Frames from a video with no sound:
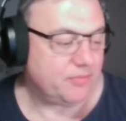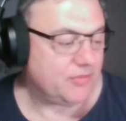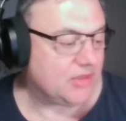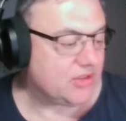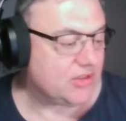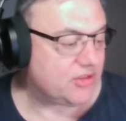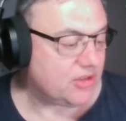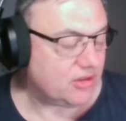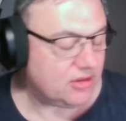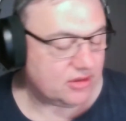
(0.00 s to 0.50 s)

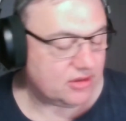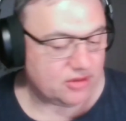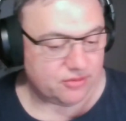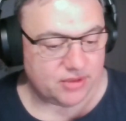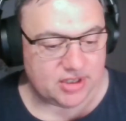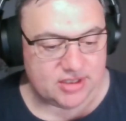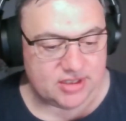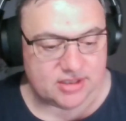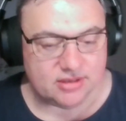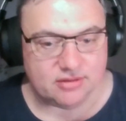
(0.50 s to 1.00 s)
So the
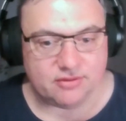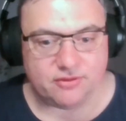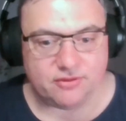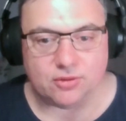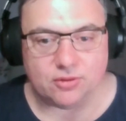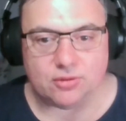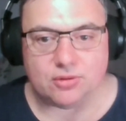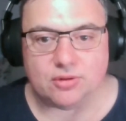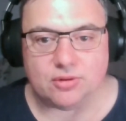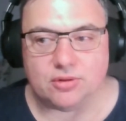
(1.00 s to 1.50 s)
reason
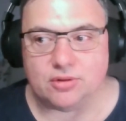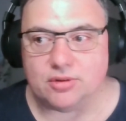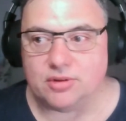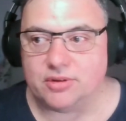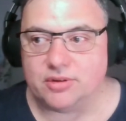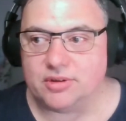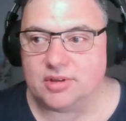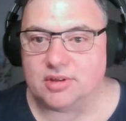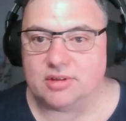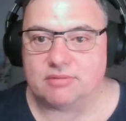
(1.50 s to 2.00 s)
for
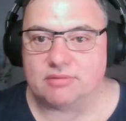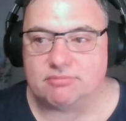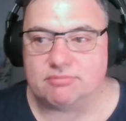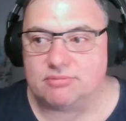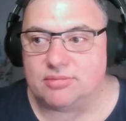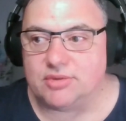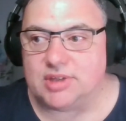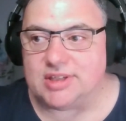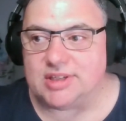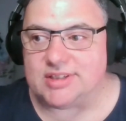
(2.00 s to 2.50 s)

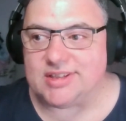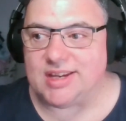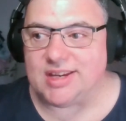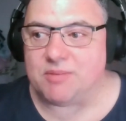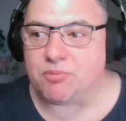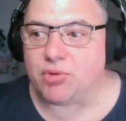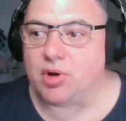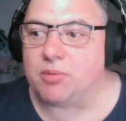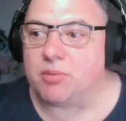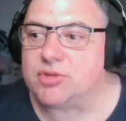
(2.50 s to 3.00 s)
this
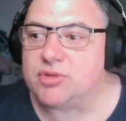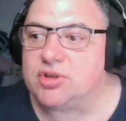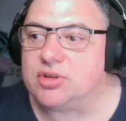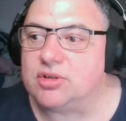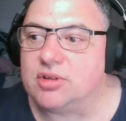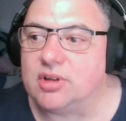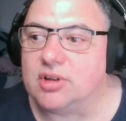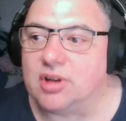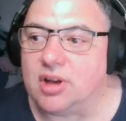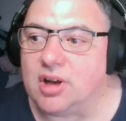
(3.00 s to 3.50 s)

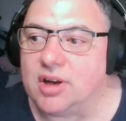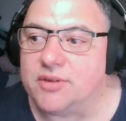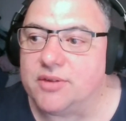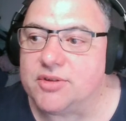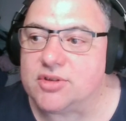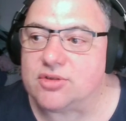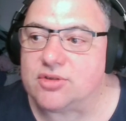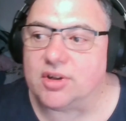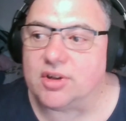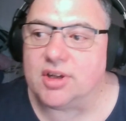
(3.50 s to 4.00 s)
impromptu live
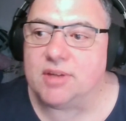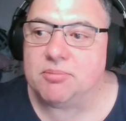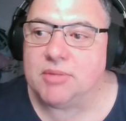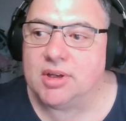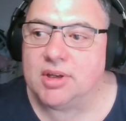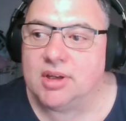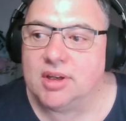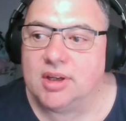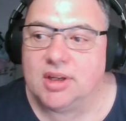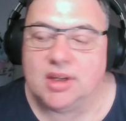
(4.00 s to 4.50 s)
stream
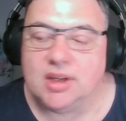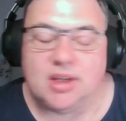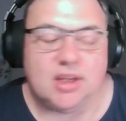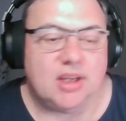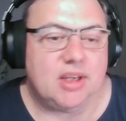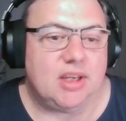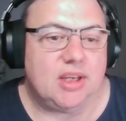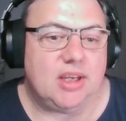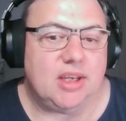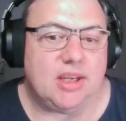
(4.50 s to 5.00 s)

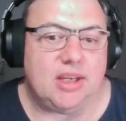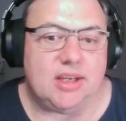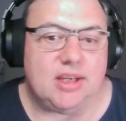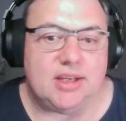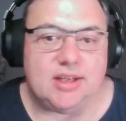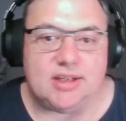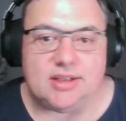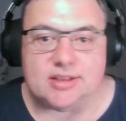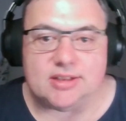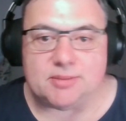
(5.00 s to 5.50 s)

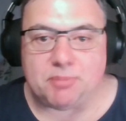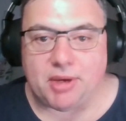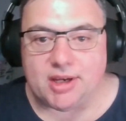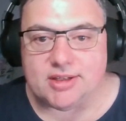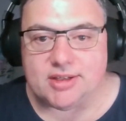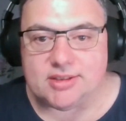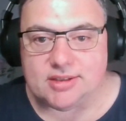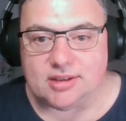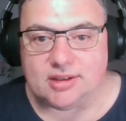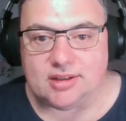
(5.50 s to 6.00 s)
is
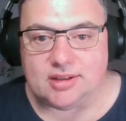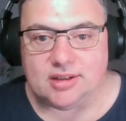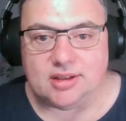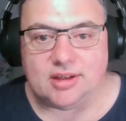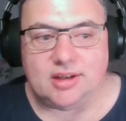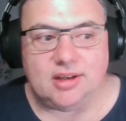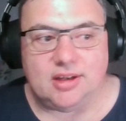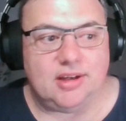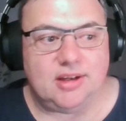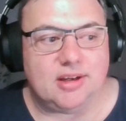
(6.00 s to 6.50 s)

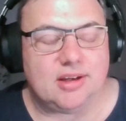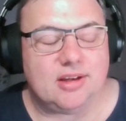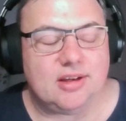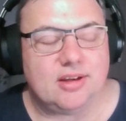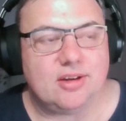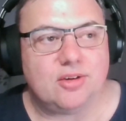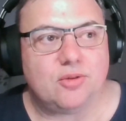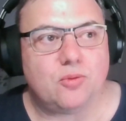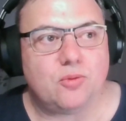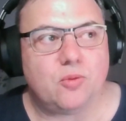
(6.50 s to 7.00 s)
basically
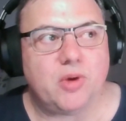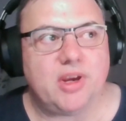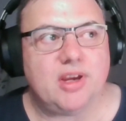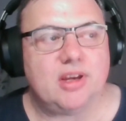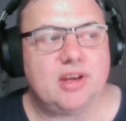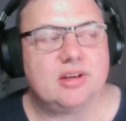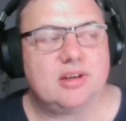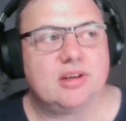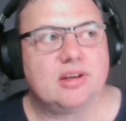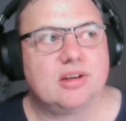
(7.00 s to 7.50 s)

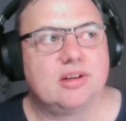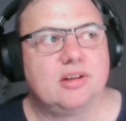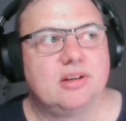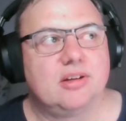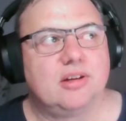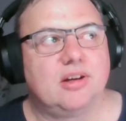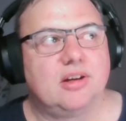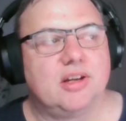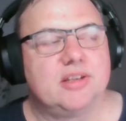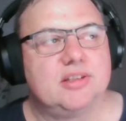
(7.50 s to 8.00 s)
when
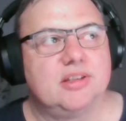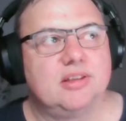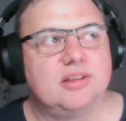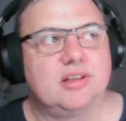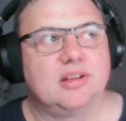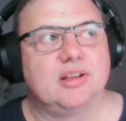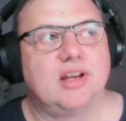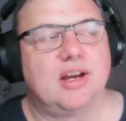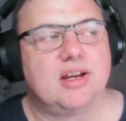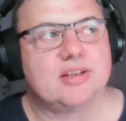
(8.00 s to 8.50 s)
I did the
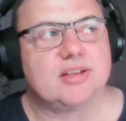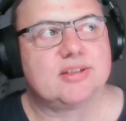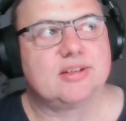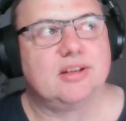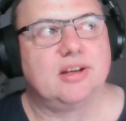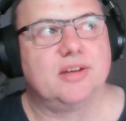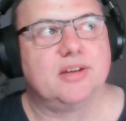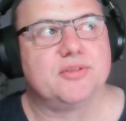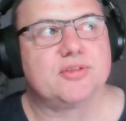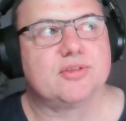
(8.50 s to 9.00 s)
last
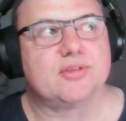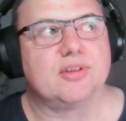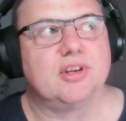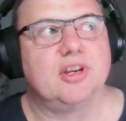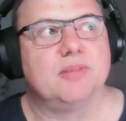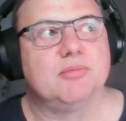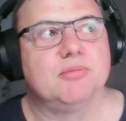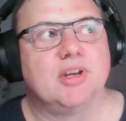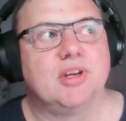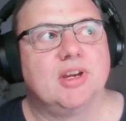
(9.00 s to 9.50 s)
live
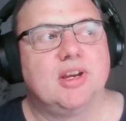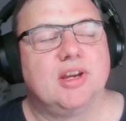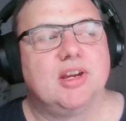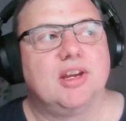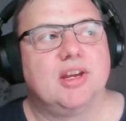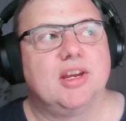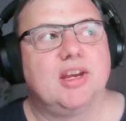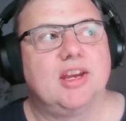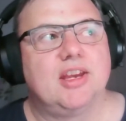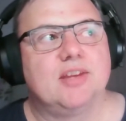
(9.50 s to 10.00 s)
stream
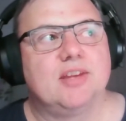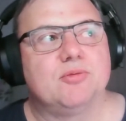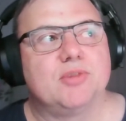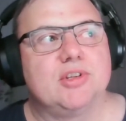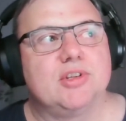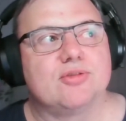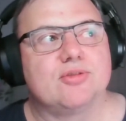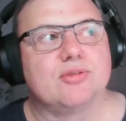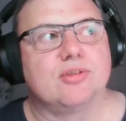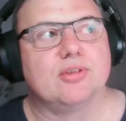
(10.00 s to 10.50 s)
and we
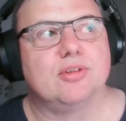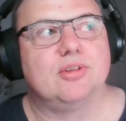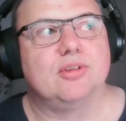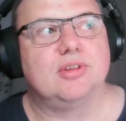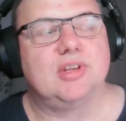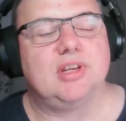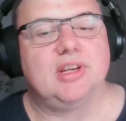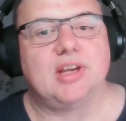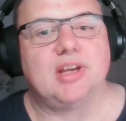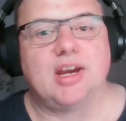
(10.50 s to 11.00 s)
drew
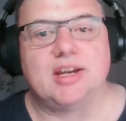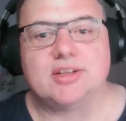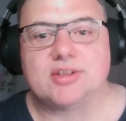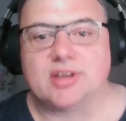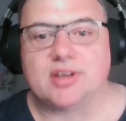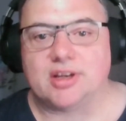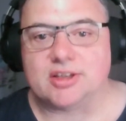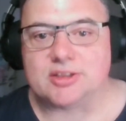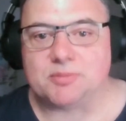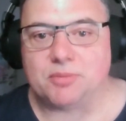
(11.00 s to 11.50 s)
the
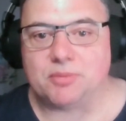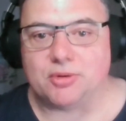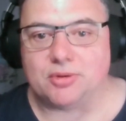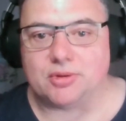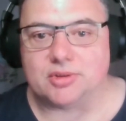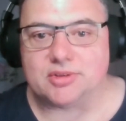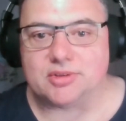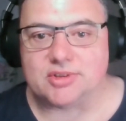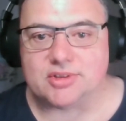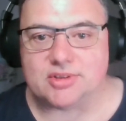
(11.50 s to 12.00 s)
HR
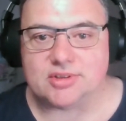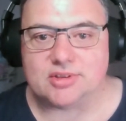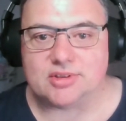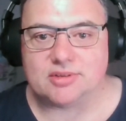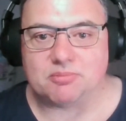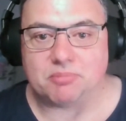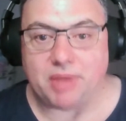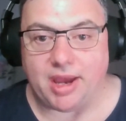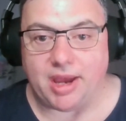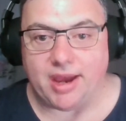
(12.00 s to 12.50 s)
Sports
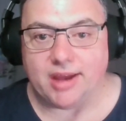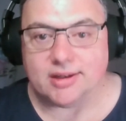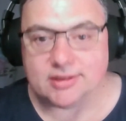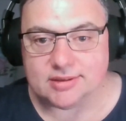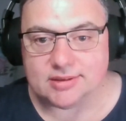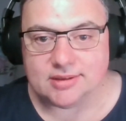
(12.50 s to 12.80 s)
bat.